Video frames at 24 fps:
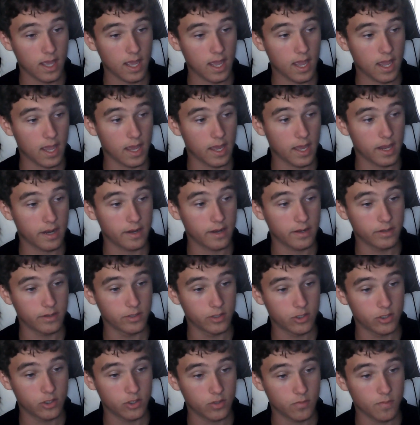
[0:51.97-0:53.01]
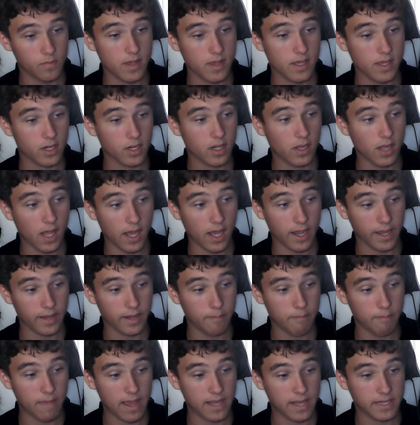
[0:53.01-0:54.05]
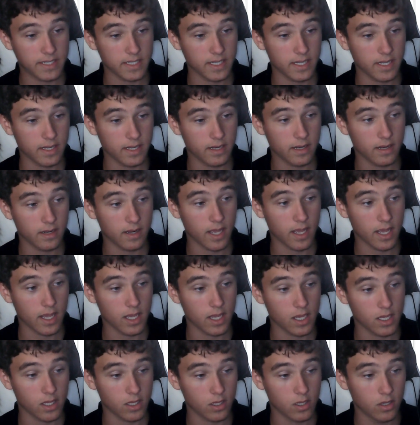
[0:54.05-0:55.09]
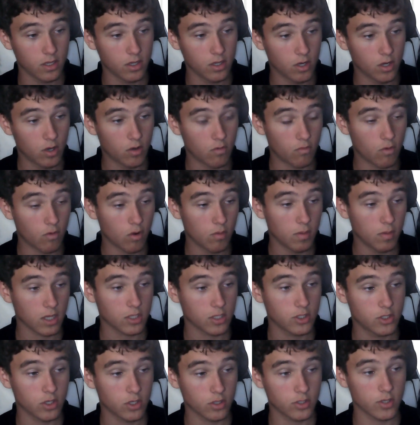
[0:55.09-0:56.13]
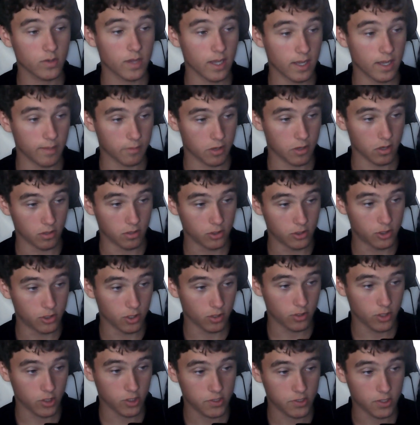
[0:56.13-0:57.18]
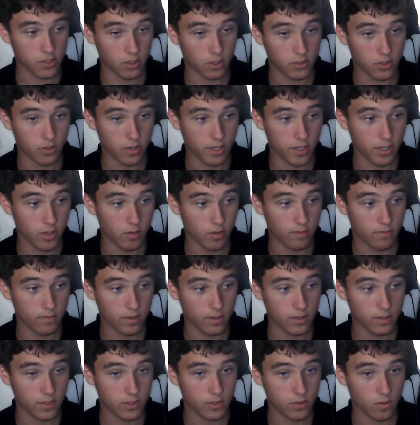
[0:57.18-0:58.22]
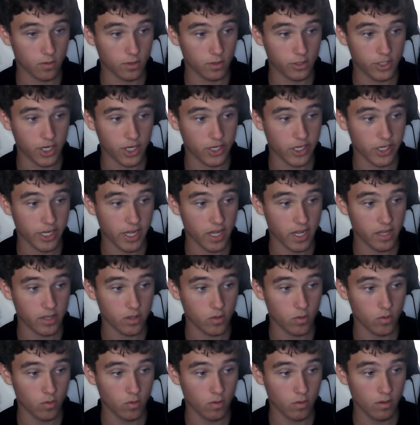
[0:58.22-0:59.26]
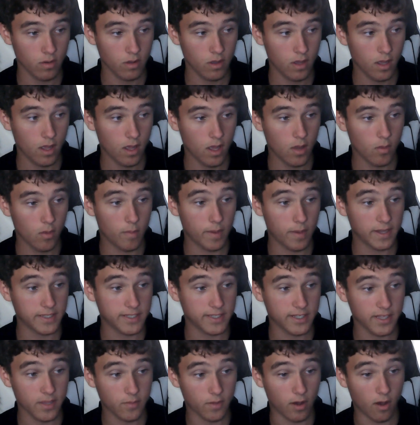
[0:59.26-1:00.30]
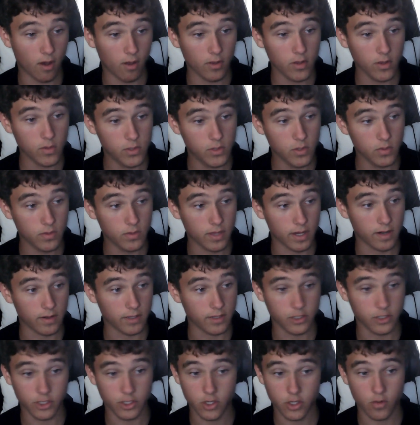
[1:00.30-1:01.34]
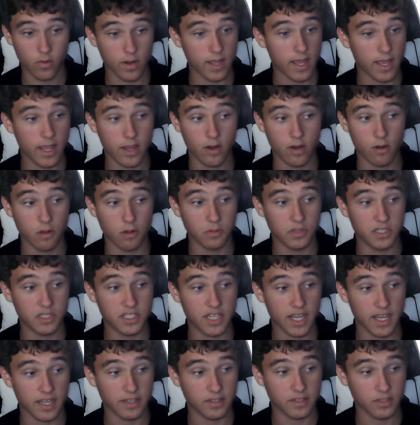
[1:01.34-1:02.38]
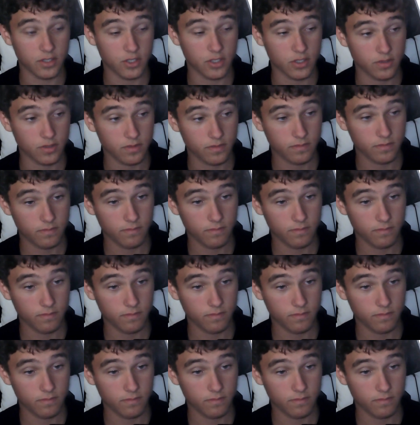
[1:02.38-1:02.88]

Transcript: And me and Clyde met in a Roblox JoJo game called JoJo's Alternate Universe or JJAU. Where basically all you do there is just create your own stands.